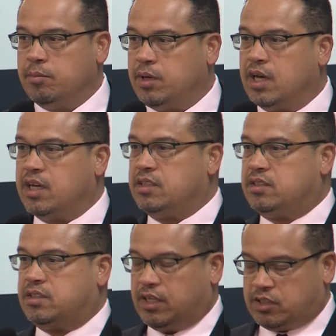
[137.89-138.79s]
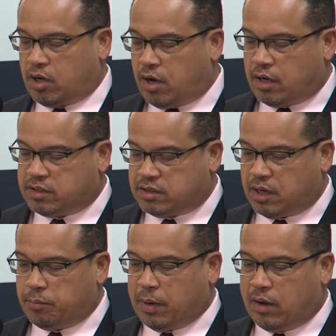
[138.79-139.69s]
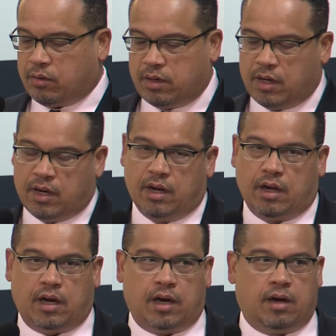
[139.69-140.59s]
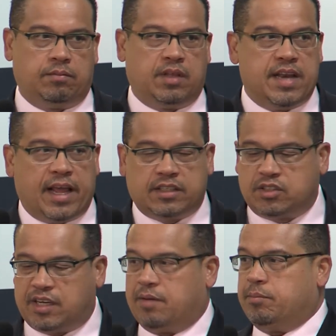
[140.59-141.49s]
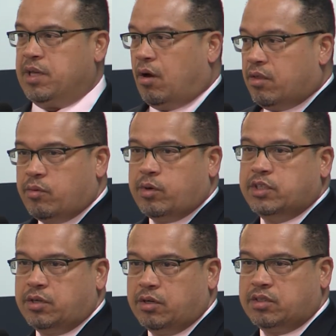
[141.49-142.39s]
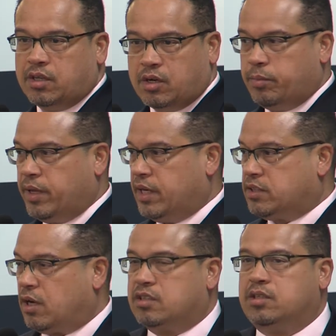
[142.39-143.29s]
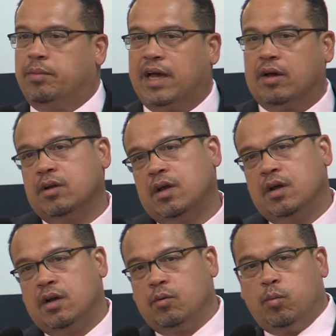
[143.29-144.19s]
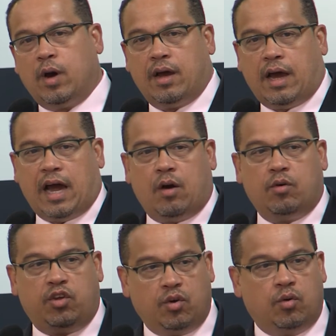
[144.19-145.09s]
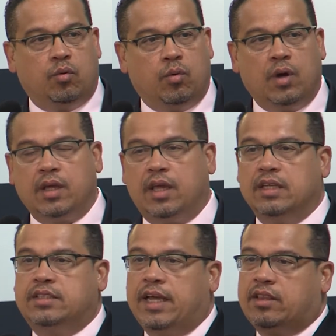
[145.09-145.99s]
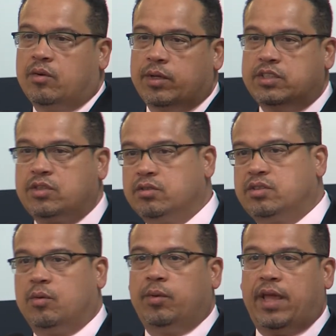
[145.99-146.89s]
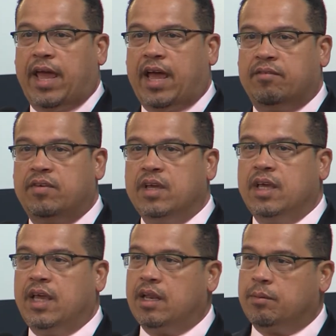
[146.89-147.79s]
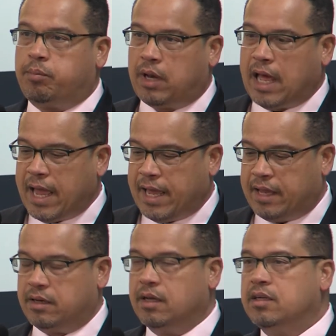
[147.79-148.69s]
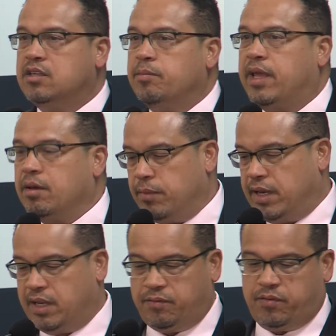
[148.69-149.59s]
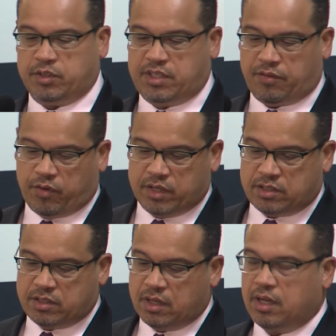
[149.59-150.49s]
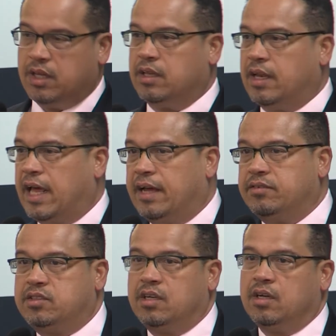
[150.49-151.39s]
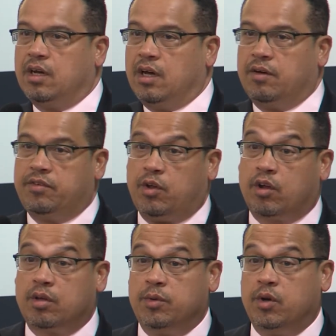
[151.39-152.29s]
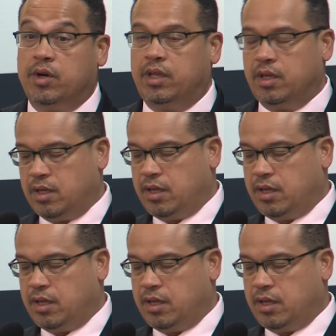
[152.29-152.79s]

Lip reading: because it talks about the next step beyond the research a little bit. It talks about how you can take the research that we have and apply it to make a meaningful difference in the lives of your community,